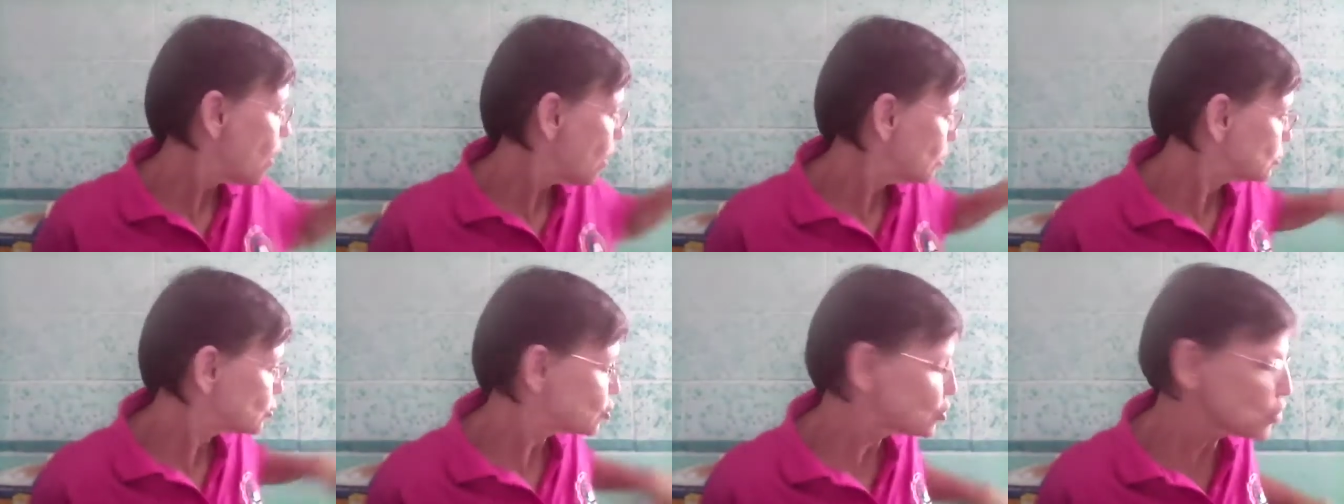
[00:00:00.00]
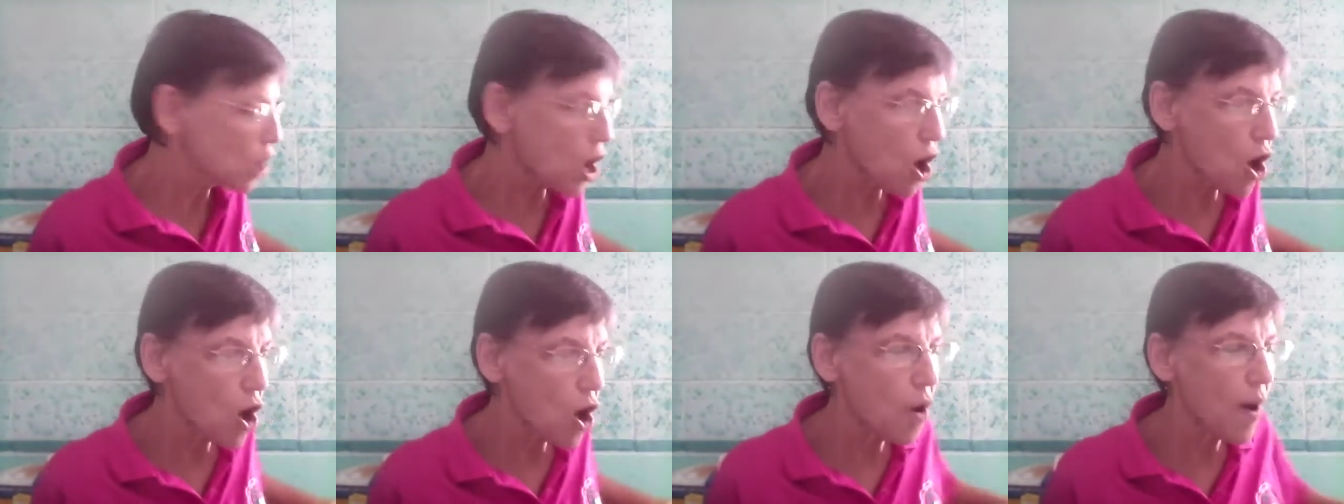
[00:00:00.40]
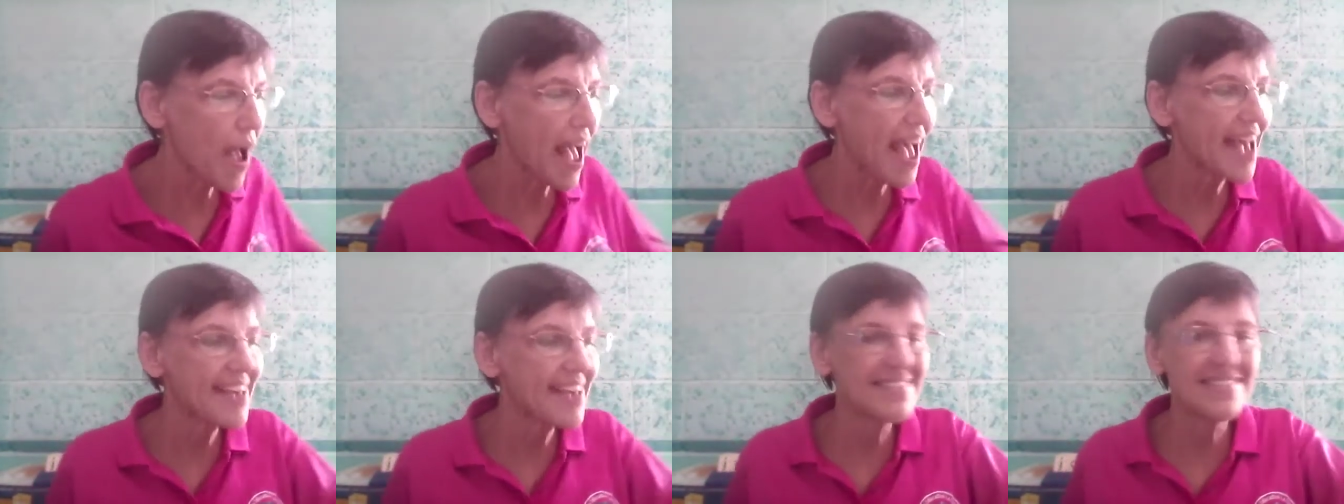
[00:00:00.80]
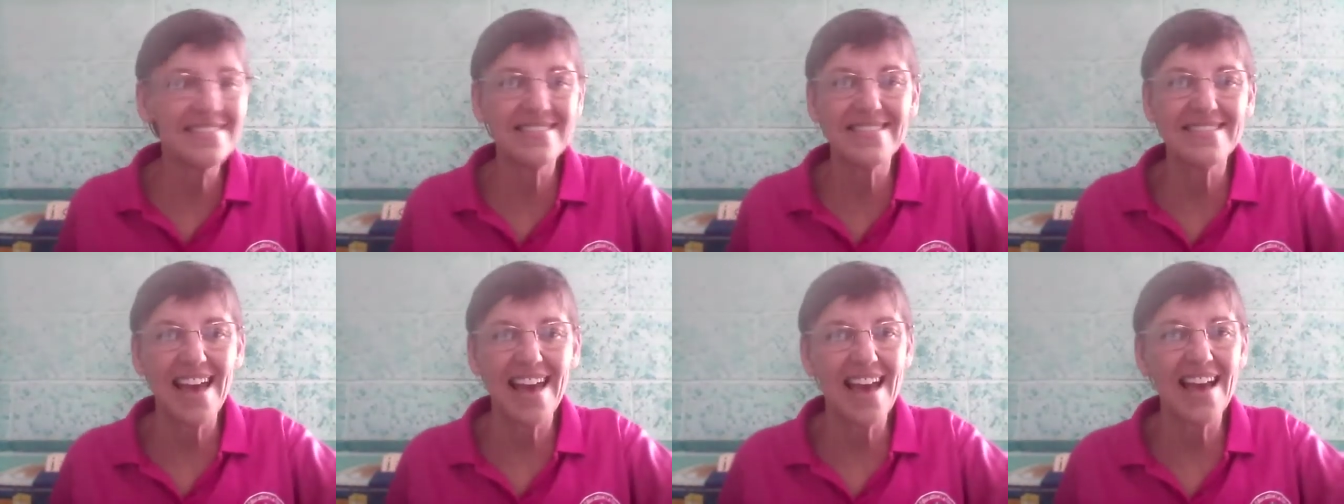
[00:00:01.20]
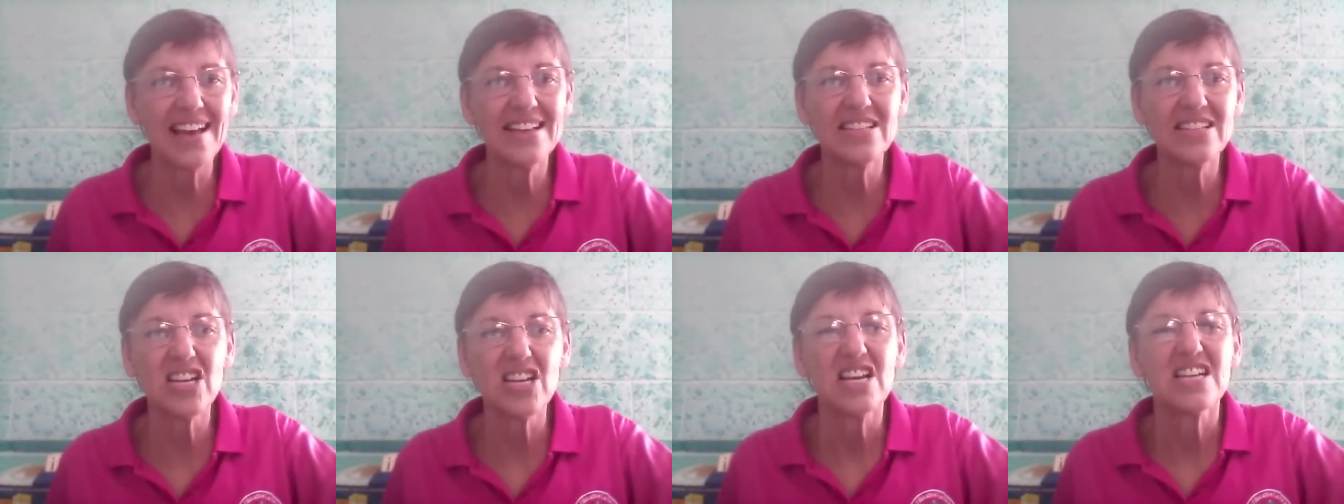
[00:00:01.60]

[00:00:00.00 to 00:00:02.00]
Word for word: So S says